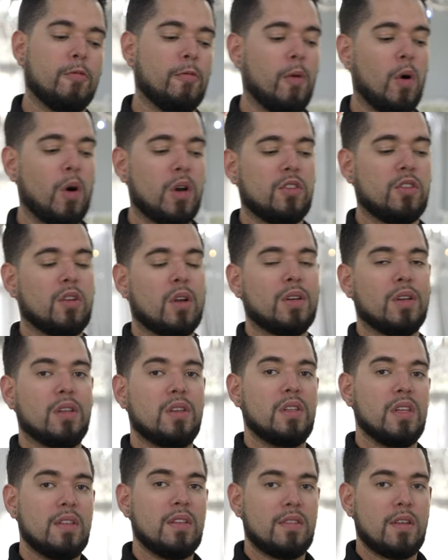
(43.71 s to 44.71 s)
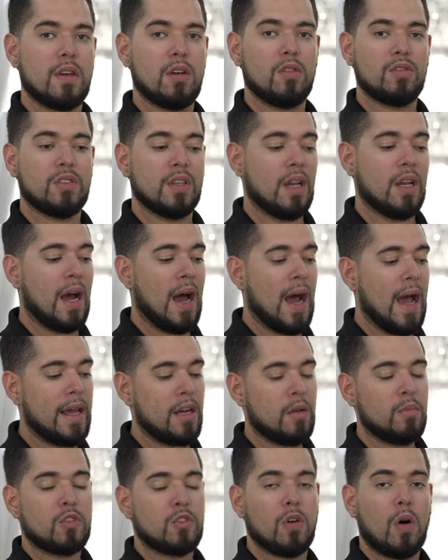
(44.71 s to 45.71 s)
focus on the details and the
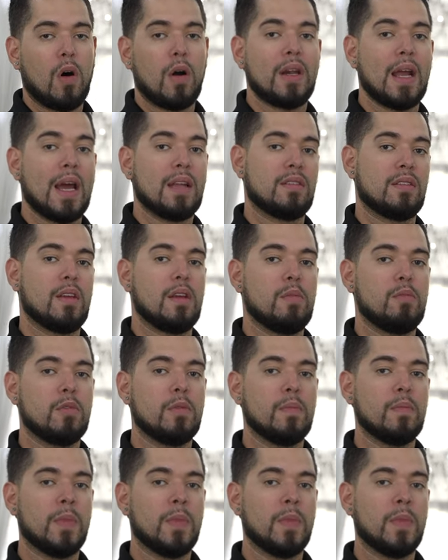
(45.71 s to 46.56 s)
items on that table.